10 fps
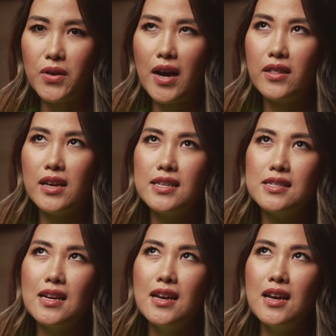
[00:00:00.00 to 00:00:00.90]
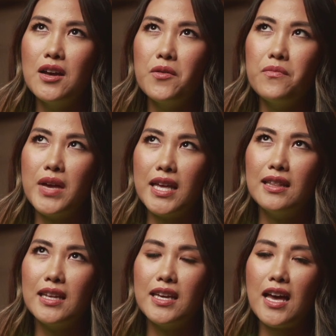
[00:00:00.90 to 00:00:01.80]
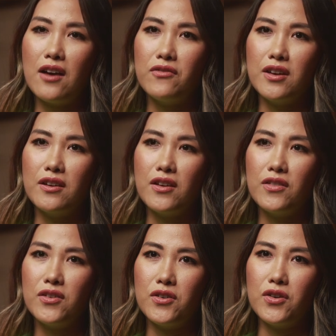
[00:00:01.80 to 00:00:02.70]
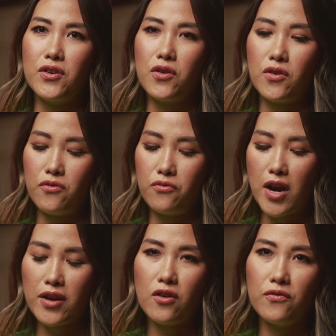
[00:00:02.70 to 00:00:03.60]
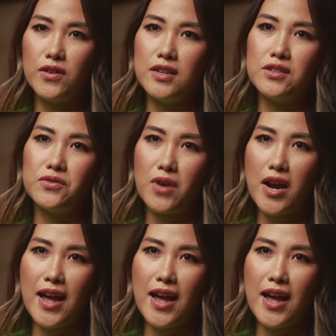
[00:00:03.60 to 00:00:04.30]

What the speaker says: I think, is mainly having the right confidence, right